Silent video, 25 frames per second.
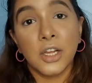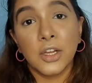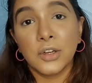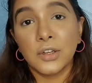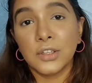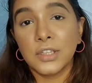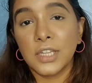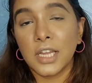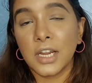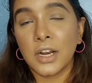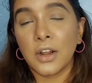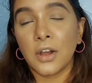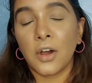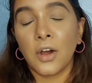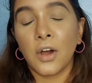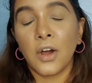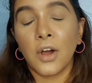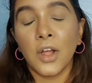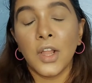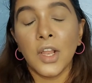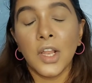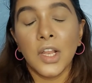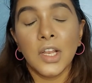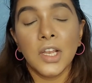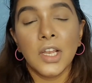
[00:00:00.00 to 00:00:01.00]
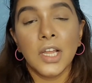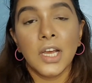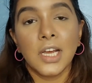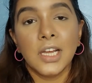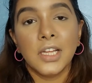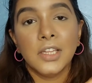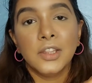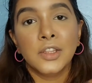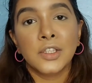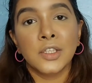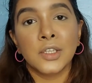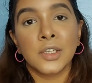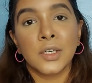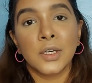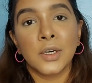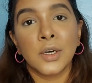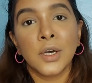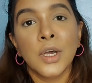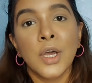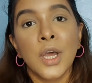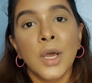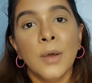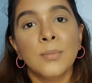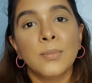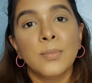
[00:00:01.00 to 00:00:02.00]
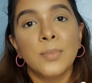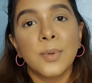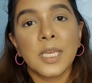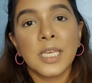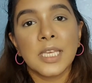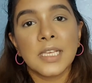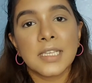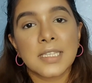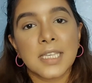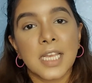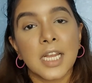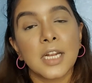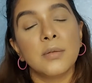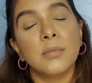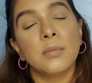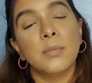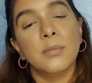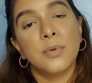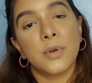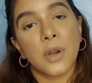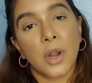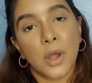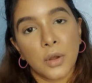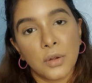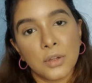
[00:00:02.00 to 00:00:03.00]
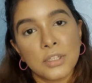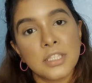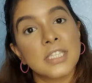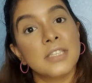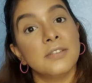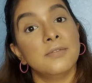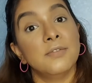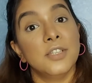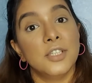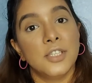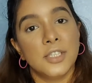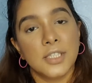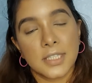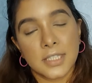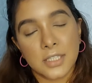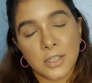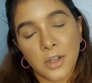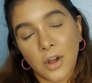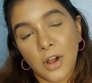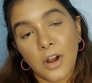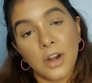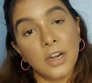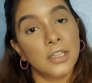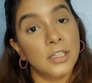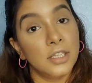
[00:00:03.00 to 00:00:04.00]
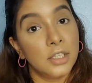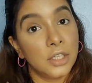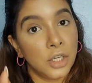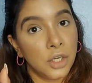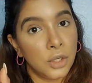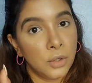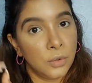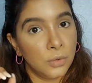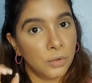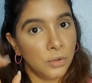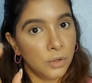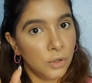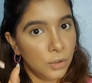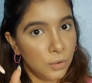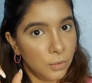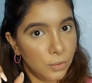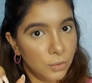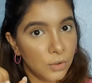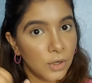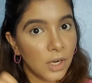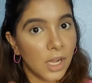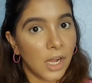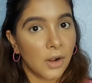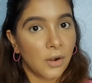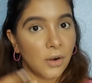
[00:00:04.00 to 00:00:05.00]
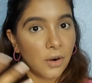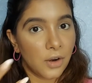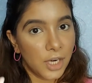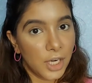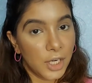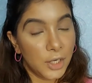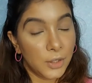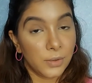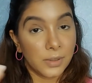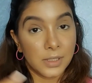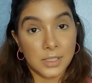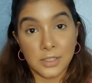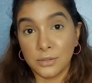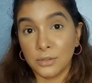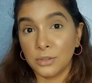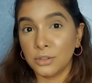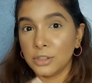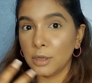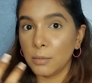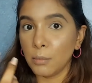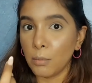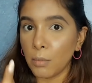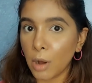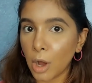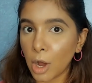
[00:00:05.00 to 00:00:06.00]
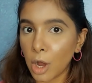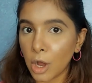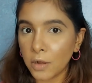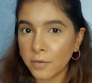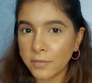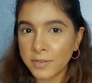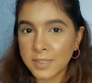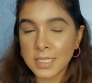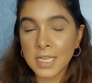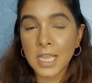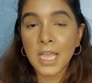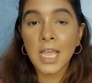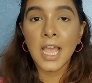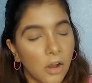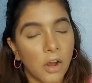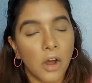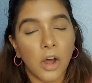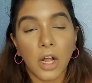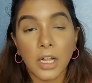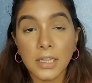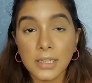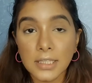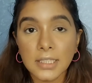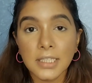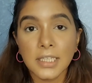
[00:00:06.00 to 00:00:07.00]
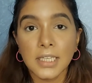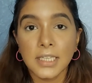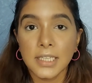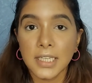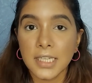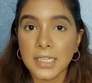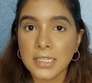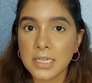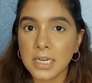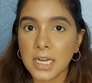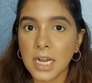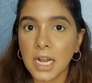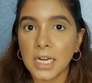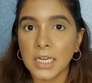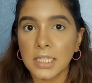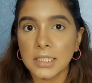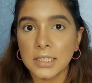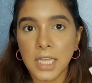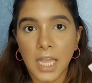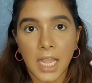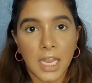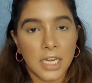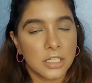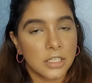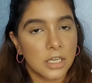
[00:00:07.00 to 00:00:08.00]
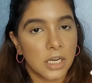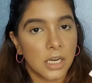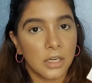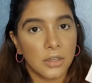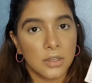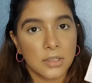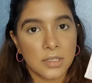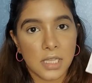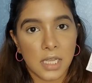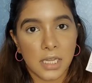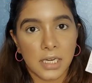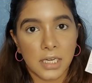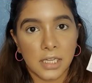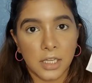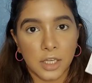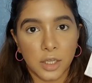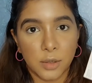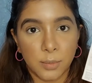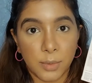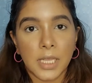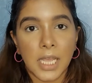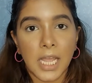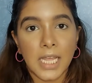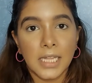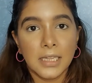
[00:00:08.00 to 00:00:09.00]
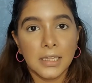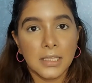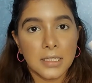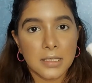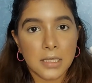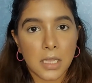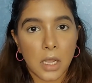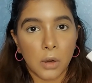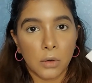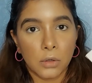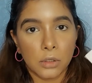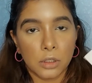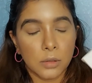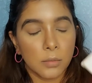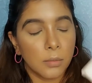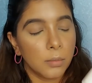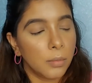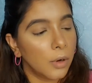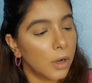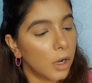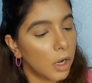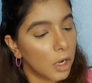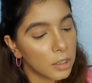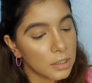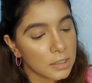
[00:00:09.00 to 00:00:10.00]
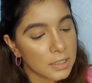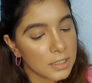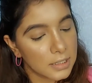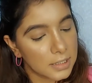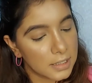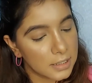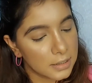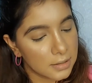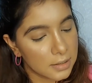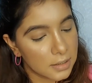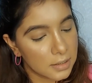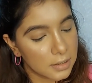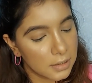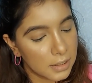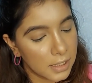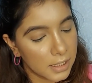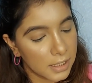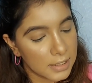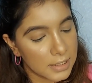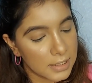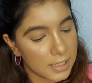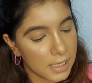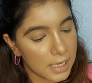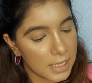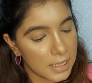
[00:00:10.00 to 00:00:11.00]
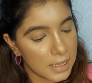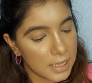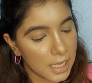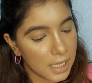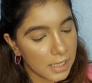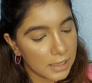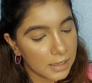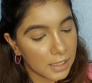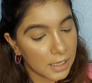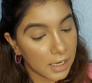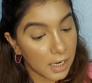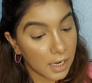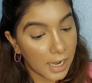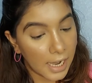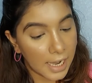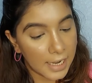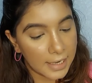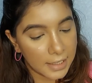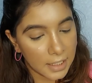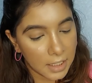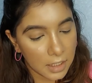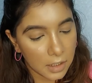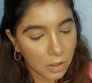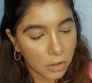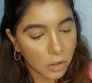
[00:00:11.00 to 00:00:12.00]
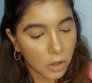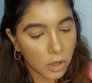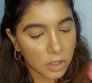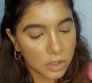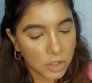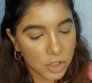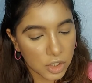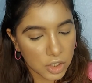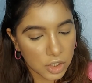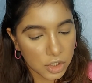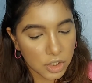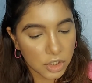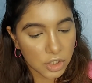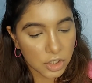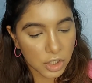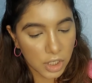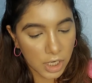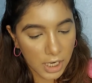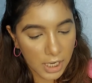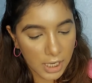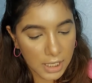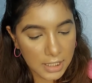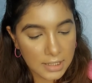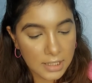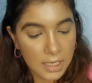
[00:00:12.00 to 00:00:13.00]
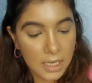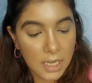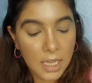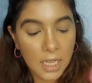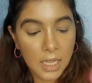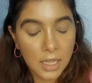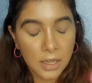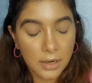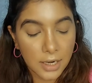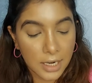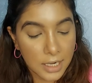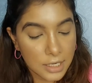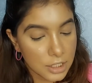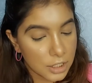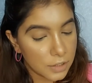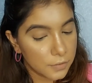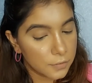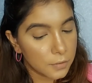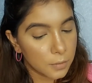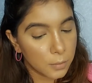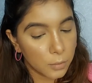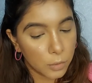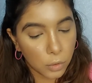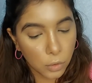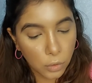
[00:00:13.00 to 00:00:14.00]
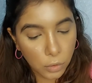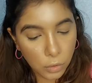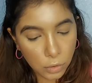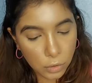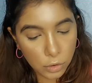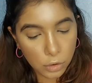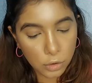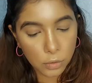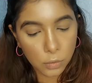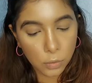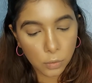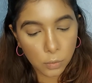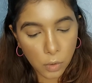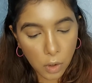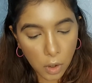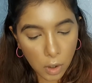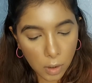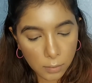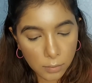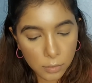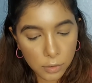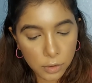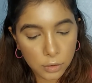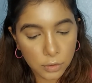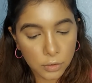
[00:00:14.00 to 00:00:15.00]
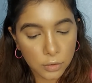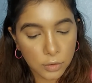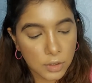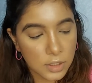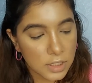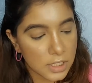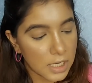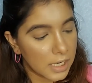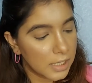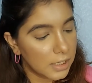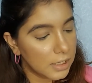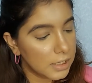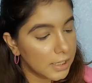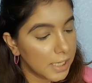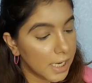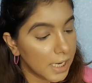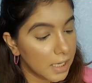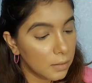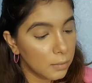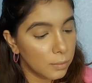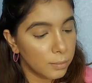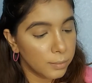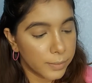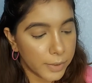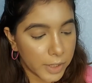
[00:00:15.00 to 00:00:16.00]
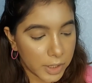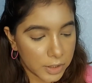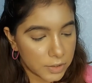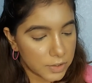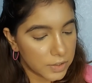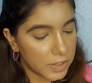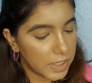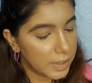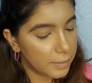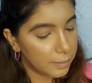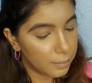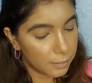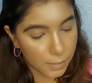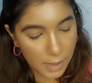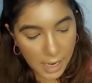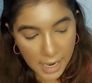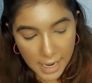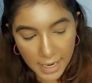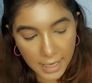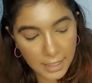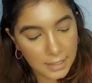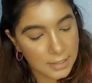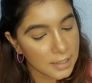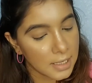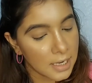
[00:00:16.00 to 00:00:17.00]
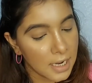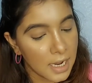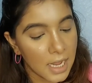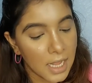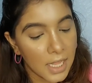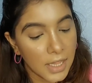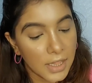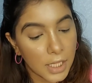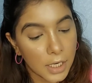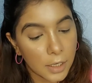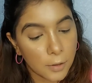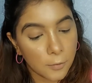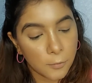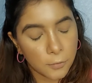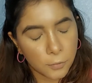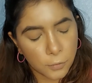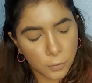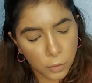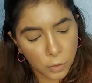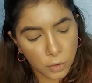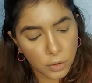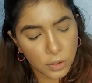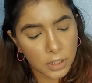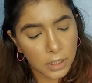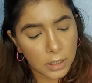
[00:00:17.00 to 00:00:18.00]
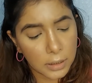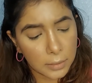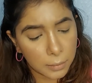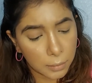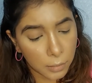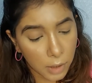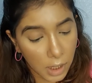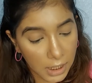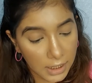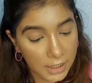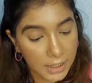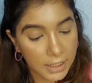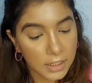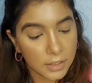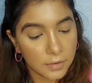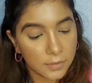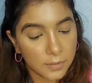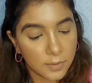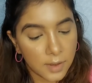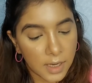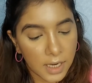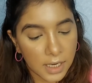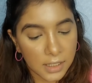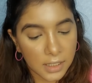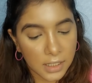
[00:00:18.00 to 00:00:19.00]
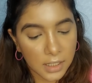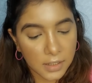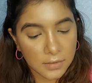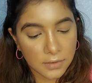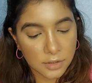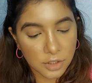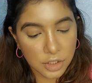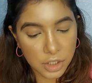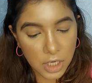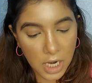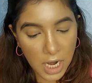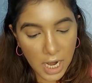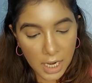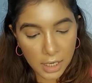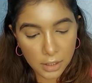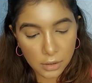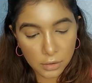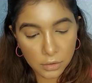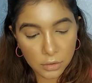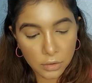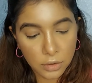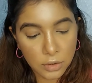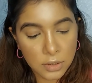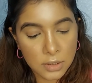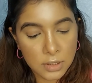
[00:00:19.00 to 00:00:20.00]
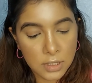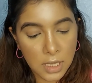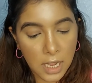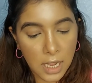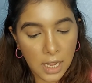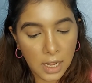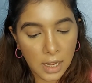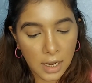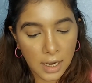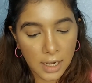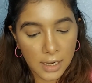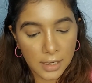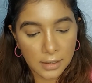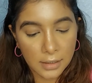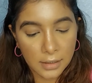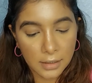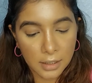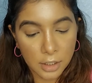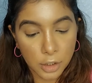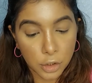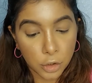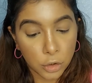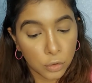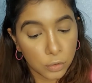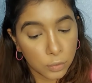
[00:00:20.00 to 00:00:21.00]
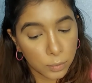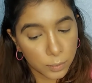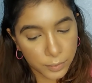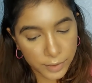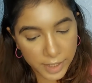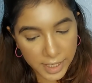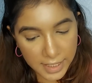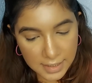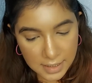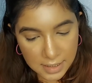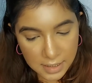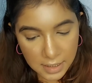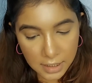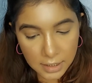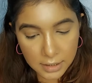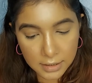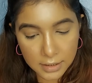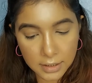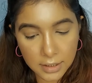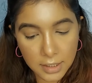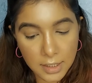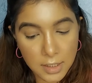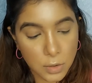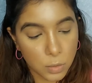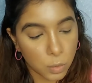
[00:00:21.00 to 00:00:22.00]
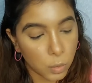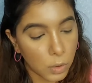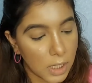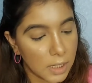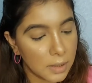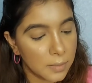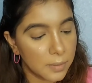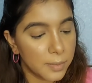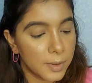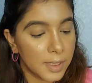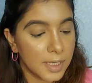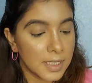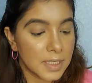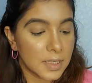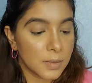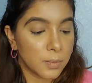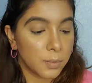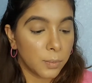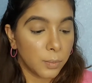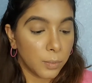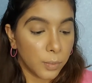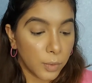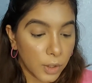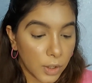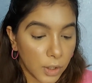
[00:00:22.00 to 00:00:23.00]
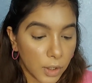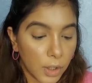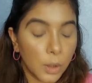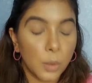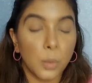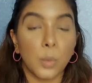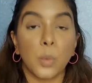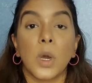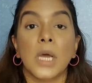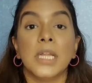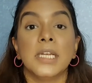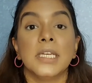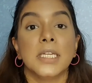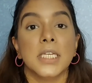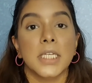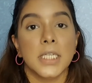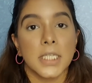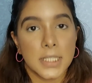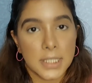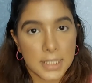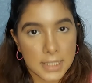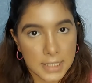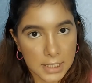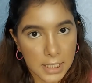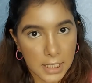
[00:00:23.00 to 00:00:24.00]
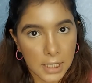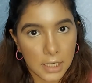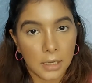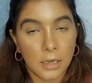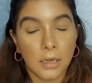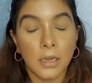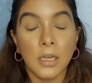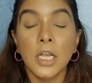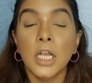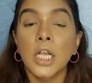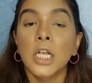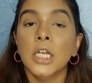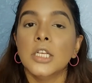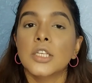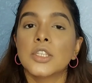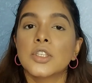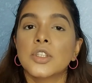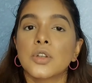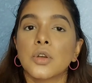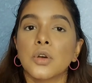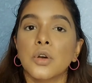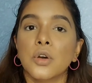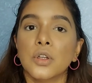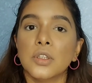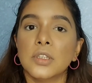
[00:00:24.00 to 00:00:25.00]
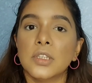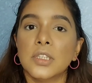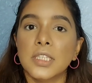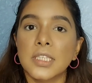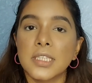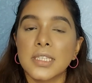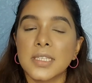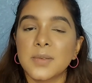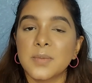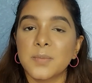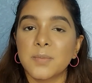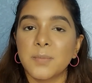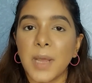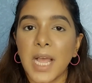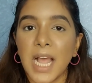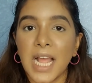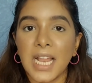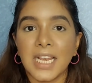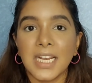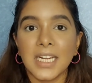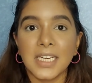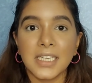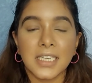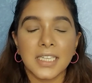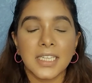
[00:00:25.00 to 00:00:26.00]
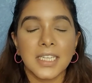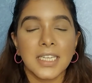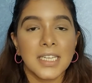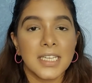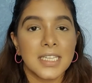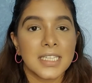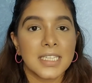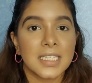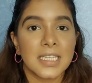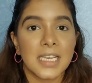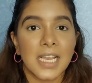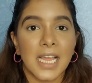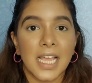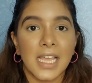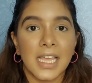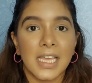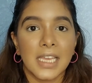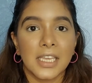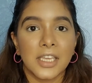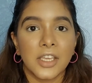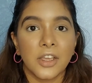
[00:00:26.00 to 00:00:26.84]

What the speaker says: good. They're all the pinks and browns, which is called the new nude according to us, you know, the mauves. All the details regarding the eyeshadows are here behind this outer box. They say that there are 18 gorgeous shades ranging from cool to warm tones and 10 buttery mattes. There are 4 multi-reflective shadows and 2 pressed glitters, 1 pressed pearl, 1 concealer. So this palette is like